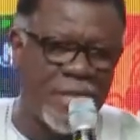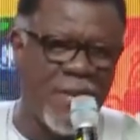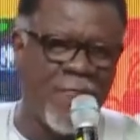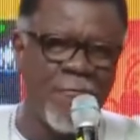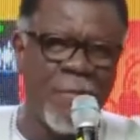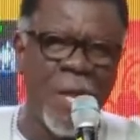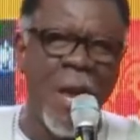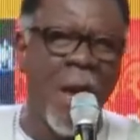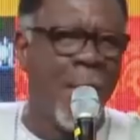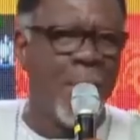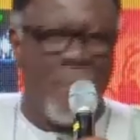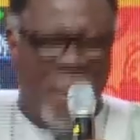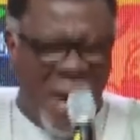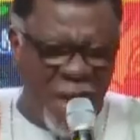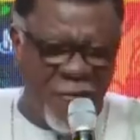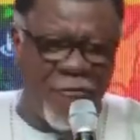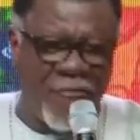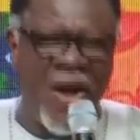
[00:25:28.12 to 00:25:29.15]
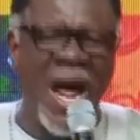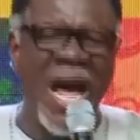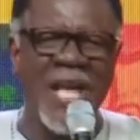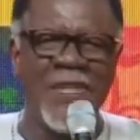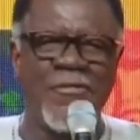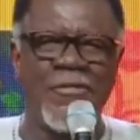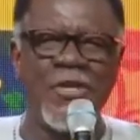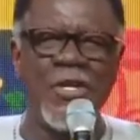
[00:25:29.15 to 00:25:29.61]
captive. By
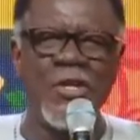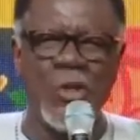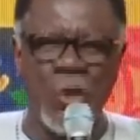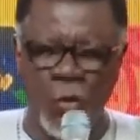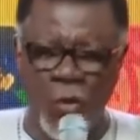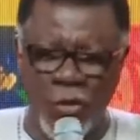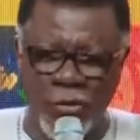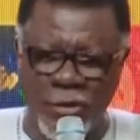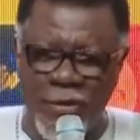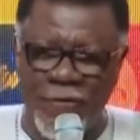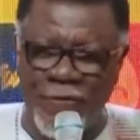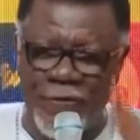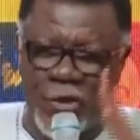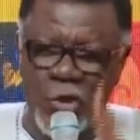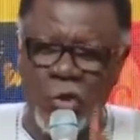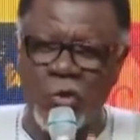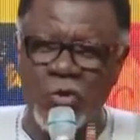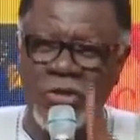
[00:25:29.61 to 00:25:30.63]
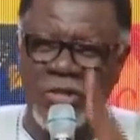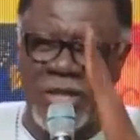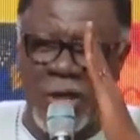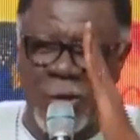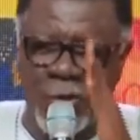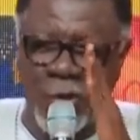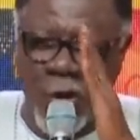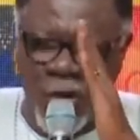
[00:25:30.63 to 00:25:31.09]
faith, you will
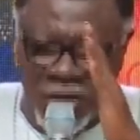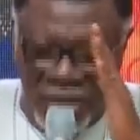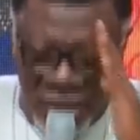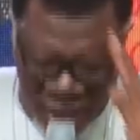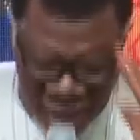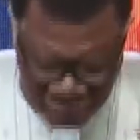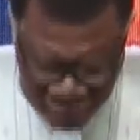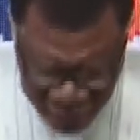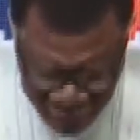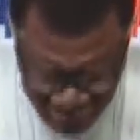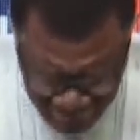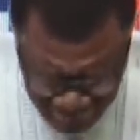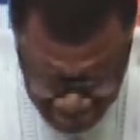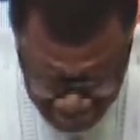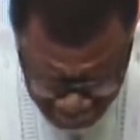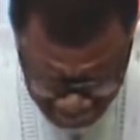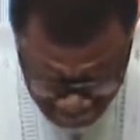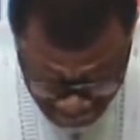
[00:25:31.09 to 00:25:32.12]
refuse the wrong label.